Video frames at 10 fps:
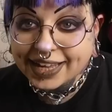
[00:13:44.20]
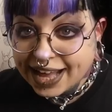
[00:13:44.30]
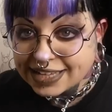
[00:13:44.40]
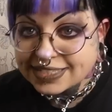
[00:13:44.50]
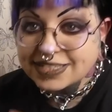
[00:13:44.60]

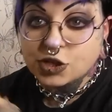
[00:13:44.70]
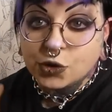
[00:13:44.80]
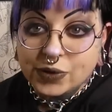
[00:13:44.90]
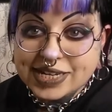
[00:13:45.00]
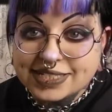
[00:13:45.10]
has these
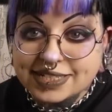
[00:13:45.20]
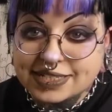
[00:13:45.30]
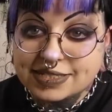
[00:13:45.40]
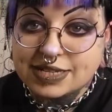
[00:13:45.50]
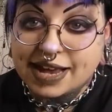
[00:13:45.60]

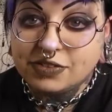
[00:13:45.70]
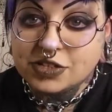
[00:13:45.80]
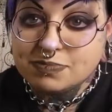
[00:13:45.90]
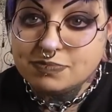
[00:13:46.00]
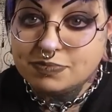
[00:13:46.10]
creases down
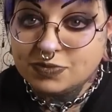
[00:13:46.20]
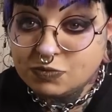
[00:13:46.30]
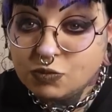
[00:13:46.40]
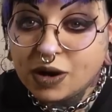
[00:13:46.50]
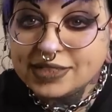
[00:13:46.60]
the,
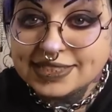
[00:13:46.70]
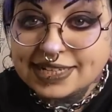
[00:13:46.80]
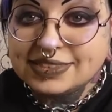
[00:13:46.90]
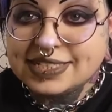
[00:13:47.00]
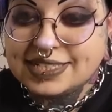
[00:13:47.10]
right
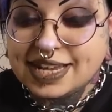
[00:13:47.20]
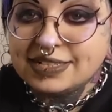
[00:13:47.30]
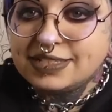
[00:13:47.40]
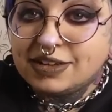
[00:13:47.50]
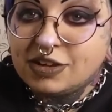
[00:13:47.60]
down the
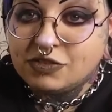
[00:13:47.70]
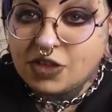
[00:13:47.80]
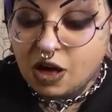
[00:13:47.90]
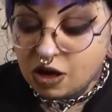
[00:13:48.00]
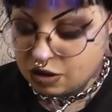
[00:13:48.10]
center of the
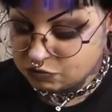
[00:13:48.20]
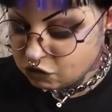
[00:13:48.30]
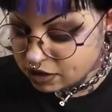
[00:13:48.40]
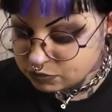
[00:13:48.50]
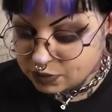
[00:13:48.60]
arm,
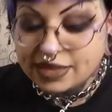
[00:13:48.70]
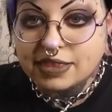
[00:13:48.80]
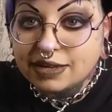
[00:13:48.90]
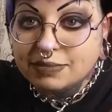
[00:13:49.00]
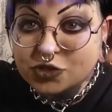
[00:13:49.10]
right where
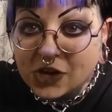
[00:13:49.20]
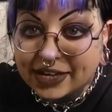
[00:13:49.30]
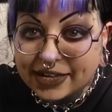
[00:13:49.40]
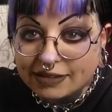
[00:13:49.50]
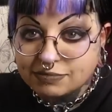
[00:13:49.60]
the
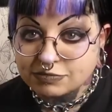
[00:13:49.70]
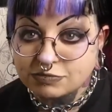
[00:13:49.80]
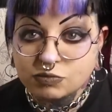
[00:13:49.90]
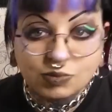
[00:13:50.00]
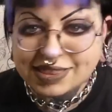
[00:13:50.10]
jacket,
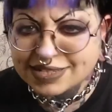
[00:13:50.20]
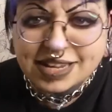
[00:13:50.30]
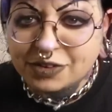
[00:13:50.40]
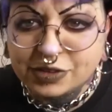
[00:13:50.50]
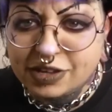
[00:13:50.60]
where the
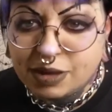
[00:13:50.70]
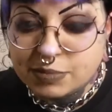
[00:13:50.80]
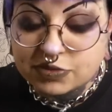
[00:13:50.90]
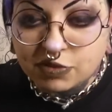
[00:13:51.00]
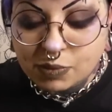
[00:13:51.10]
center of the arm
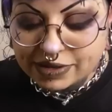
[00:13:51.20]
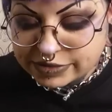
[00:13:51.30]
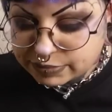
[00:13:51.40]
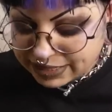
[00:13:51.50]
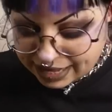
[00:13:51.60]
is from where
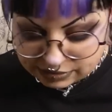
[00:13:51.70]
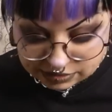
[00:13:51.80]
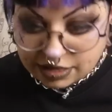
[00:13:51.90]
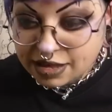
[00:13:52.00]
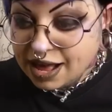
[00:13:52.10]
it's been
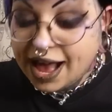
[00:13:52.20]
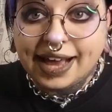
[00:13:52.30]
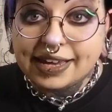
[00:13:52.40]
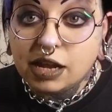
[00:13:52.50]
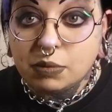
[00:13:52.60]

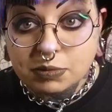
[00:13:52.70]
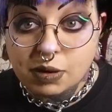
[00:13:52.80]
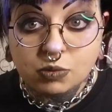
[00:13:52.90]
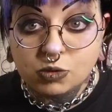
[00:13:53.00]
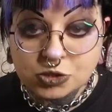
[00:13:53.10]
hanging up in my
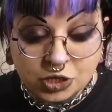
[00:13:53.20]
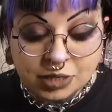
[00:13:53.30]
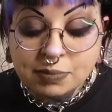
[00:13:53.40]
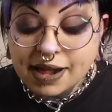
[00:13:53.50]
wardrobe.